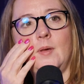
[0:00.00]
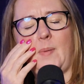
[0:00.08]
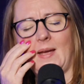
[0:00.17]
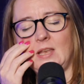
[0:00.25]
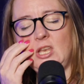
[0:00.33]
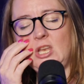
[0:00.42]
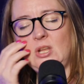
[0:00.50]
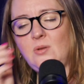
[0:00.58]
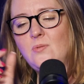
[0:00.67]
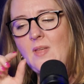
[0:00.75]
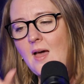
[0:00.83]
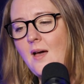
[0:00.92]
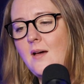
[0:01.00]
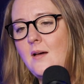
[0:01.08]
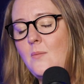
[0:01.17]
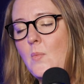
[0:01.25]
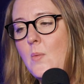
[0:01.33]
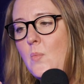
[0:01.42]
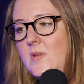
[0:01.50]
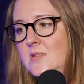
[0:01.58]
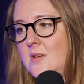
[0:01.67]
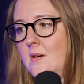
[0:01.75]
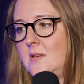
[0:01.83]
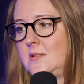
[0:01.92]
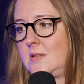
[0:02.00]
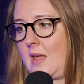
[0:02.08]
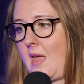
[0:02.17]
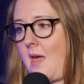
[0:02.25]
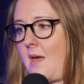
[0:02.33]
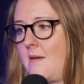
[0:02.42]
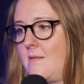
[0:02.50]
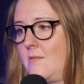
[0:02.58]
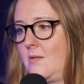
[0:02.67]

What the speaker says: But I knew that, and when we started to get